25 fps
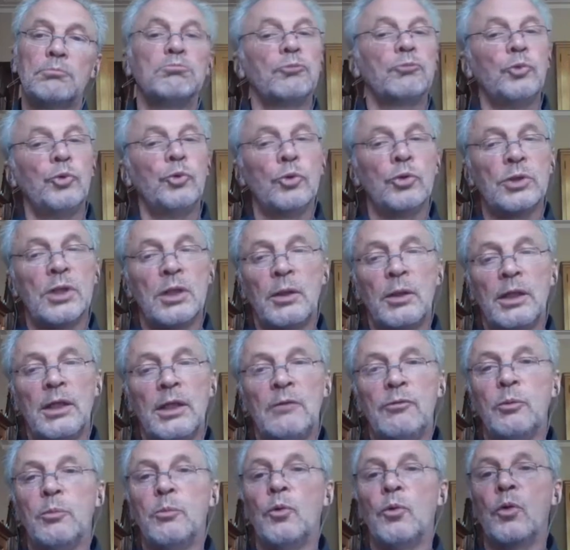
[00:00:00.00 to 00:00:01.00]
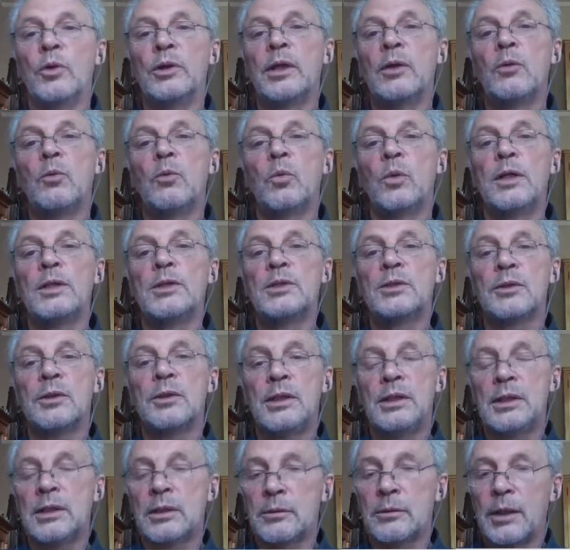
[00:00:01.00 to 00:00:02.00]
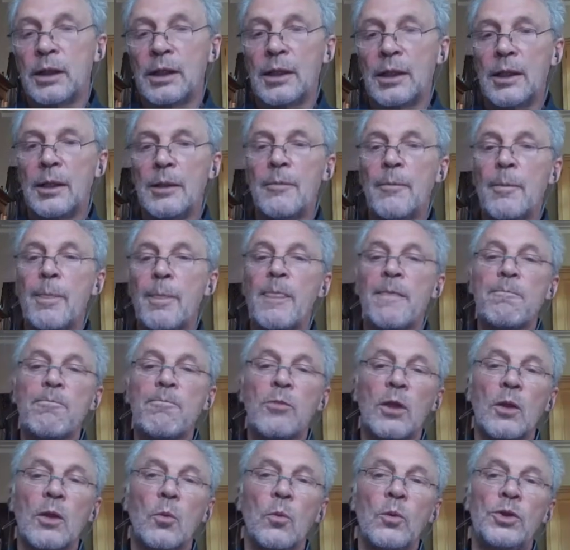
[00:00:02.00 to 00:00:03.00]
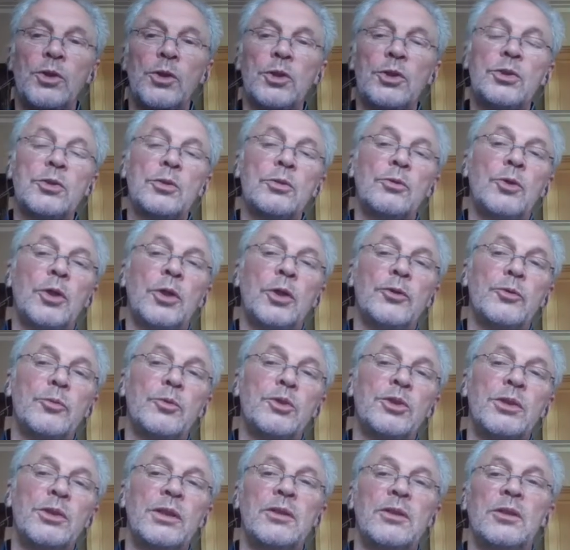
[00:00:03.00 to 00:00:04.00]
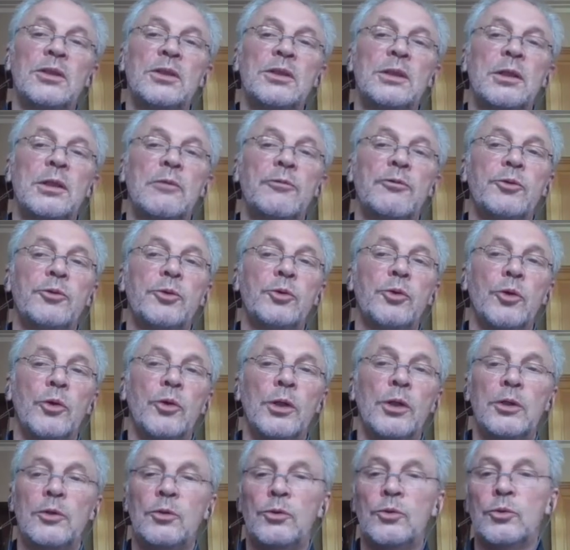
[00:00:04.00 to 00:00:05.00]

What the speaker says: usually even more than once a year. We just don't restrict ourselves to going